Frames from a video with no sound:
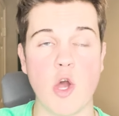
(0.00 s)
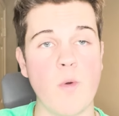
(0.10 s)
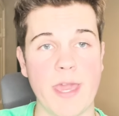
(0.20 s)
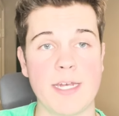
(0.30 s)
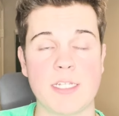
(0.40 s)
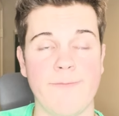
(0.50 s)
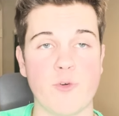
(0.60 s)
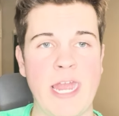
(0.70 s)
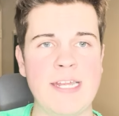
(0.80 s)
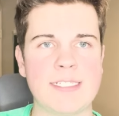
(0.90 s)
going into
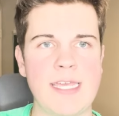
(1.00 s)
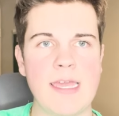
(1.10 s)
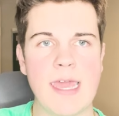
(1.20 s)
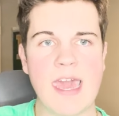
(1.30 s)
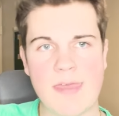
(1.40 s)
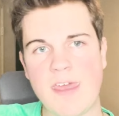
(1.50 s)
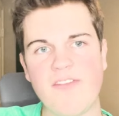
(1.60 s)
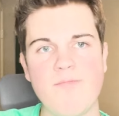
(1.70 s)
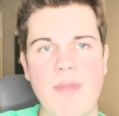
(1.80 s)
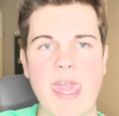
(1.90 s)
free agency, and
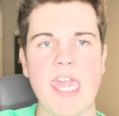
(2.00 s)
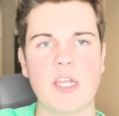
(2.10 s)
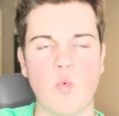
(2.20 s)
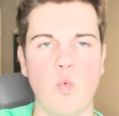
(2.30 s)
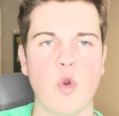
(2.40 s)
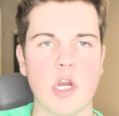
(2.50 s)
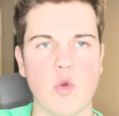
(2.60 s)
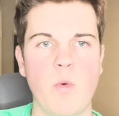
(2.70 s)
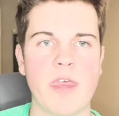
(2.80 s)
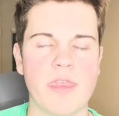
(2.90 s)
they've made work
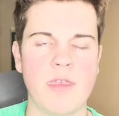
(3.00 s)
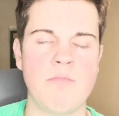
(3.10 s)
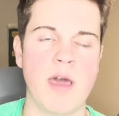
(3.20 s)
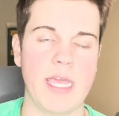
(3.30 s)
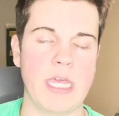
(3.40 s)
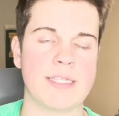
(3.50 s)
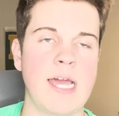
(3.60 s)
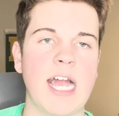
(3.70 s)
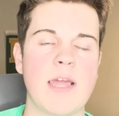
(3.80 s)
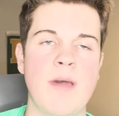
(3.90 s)
with the money. You
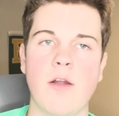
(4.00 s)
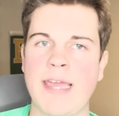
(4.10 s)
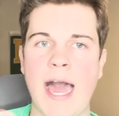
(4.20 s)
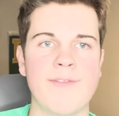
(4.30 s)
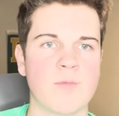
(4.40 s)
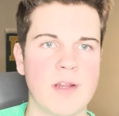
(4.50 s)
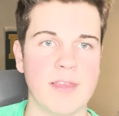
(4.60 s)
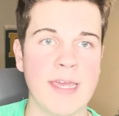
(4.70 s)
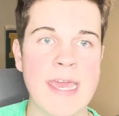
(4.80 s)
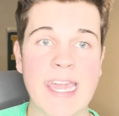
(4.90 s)
talk about Calvin
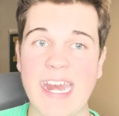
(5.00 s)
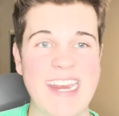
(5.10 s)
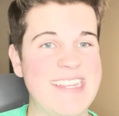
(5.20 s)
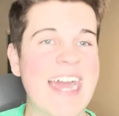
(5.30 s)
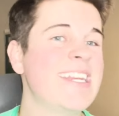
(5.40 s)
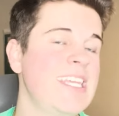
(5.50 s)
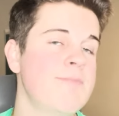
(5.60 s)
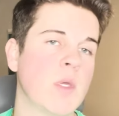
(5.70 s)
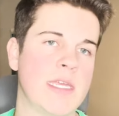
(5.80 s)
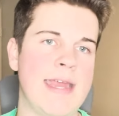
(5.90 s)
Ridley getting $90
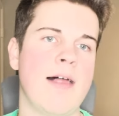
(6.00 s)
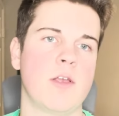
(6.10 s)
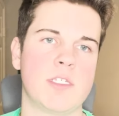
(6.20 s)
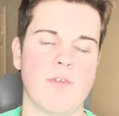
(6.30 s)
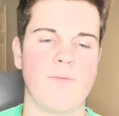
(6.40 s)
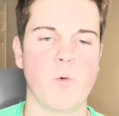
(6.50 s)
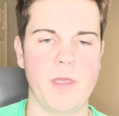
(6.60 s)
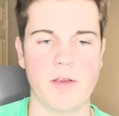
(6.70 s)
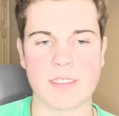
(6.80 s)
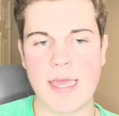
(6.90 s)
million over 4
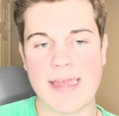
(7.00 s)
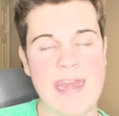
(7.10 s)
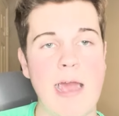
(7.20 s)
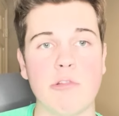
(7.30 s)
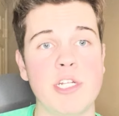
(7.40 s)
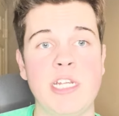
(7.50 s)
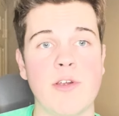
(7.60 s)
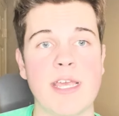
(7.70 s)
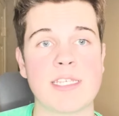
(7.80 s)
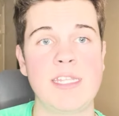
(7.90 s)
years. Now
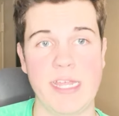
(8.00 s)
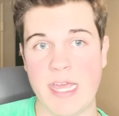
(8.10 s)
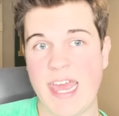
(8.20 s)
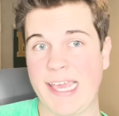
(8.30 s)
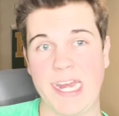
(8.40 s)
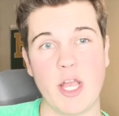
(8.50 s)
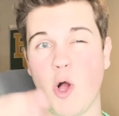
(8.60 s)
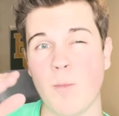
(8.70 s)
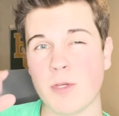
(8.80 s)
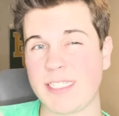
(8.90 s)
L'Jarius Sneed getting
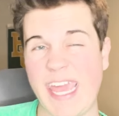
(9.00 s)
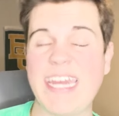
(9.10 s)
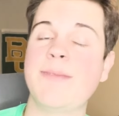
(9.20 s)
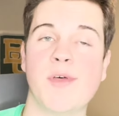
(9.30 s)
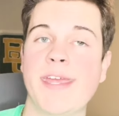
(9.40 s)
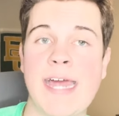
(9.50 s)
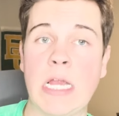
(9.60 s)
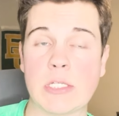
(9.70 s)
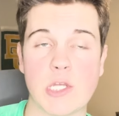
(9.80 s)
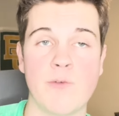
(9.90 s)
almost $80 million
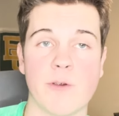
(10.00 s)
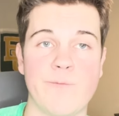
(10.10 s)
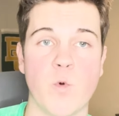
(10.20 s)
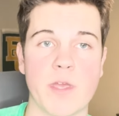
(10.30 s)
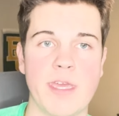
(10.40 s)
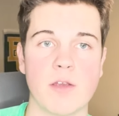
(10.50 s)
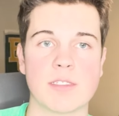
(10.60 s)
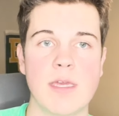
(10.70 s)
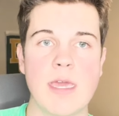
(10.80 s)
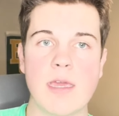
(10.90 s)
over 4 years.